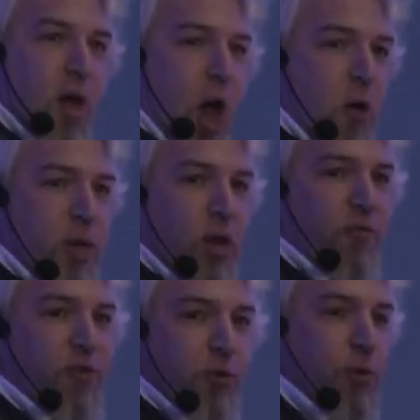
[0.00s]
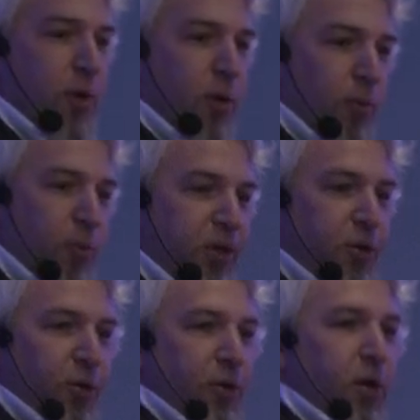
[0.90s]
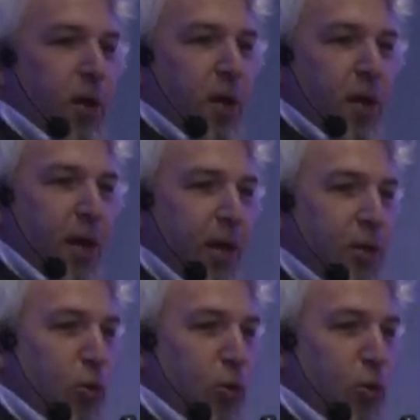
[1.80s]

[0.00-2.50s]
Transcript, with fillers: how many of you return uh,